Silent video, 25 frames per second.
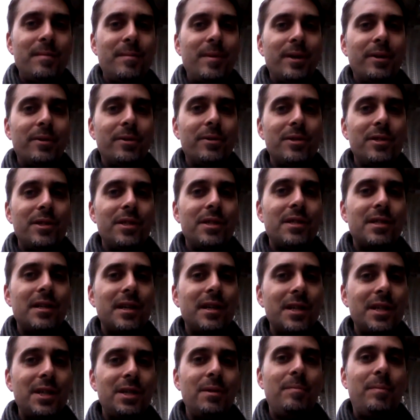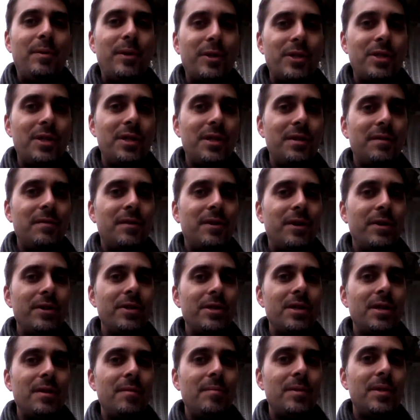because it's such a positive
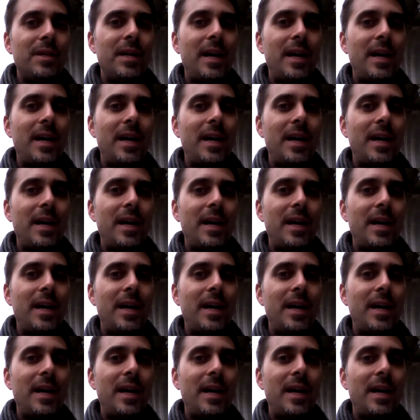concept,